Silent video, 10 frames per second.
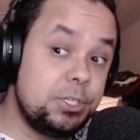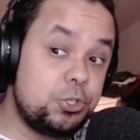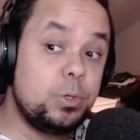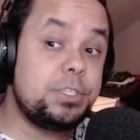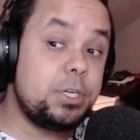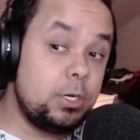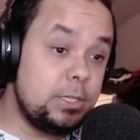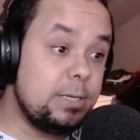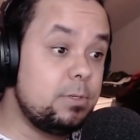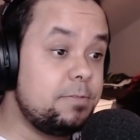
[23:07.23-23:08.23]
to
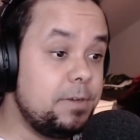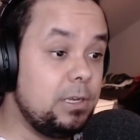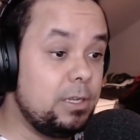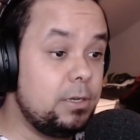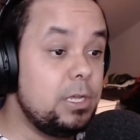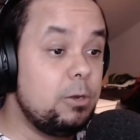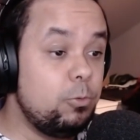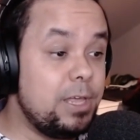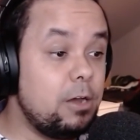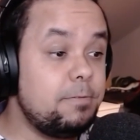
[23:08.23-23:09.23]
return them to Finland
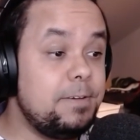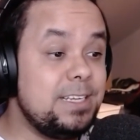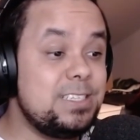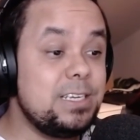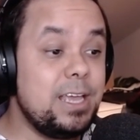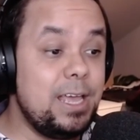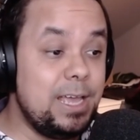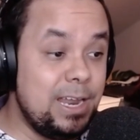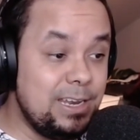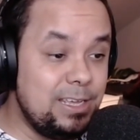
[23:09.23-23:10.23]
without facing
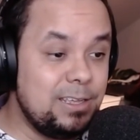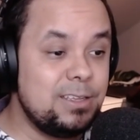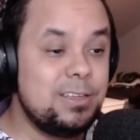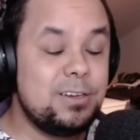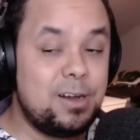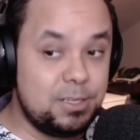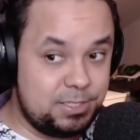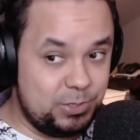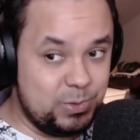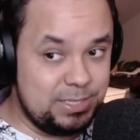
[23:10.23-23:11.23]
any
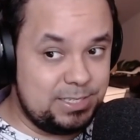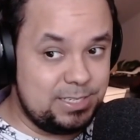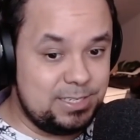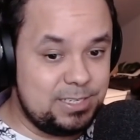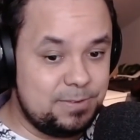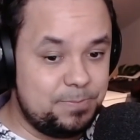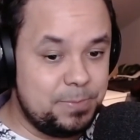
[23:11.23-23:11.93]
consequences.